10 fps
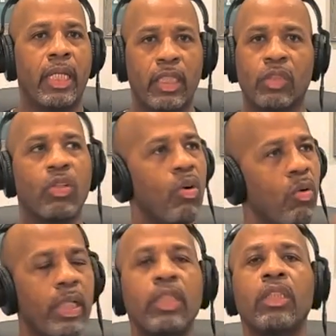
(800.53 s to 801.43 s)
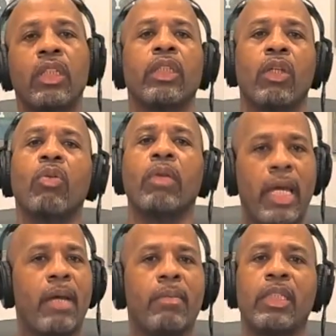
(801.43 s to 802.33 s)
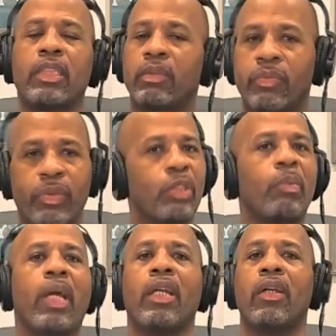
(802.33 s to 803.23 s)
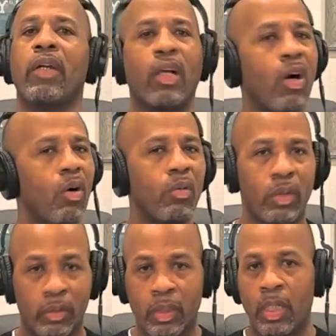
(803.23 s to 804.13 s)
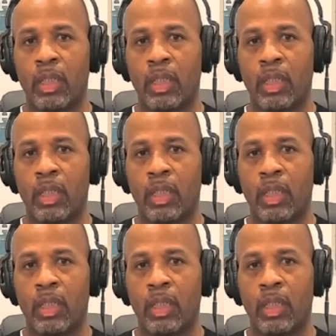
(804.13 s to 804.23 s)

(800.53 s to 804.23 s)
is go into your cabinets and refrigerator and all the